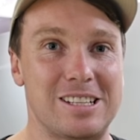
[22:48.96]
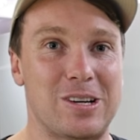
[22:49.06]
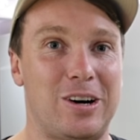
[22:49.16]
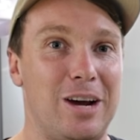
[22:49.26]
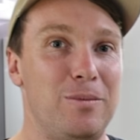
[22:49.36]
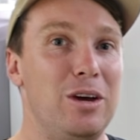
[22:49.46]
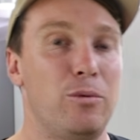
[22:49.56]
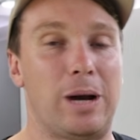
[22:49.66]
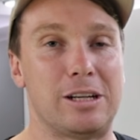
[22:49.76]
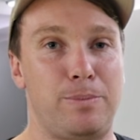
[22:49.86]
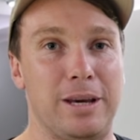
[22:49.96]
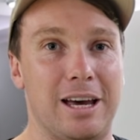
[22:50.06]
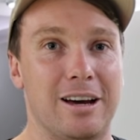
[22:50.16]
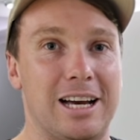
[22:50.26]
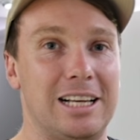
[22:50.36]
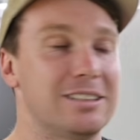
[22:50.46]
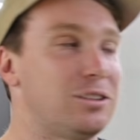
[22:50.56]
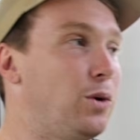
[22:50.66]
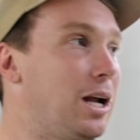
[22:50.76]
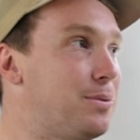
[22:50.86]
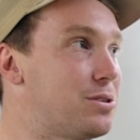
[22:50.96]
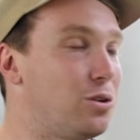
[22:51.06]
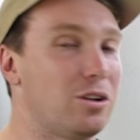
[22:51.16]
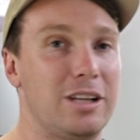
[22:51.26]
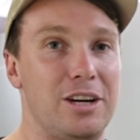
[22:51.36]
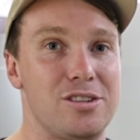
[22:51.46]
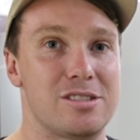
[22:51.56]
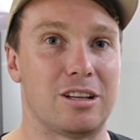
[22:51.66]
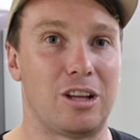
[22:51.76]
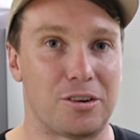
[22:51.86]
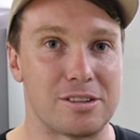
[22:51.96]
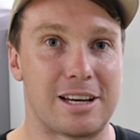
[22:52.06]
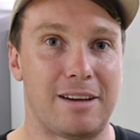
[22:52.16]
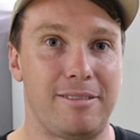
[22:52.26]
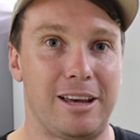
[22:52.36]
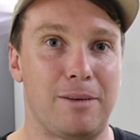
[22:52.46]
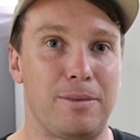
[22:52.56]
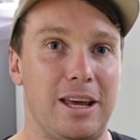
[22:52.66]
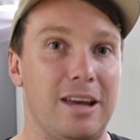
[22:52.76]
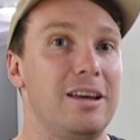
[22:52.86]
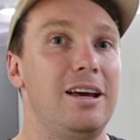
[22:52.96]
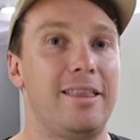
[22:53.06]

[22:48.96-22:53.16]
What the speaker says: the time. We had to pick our colors, so went up and saw the legends at Lawrence RV up there.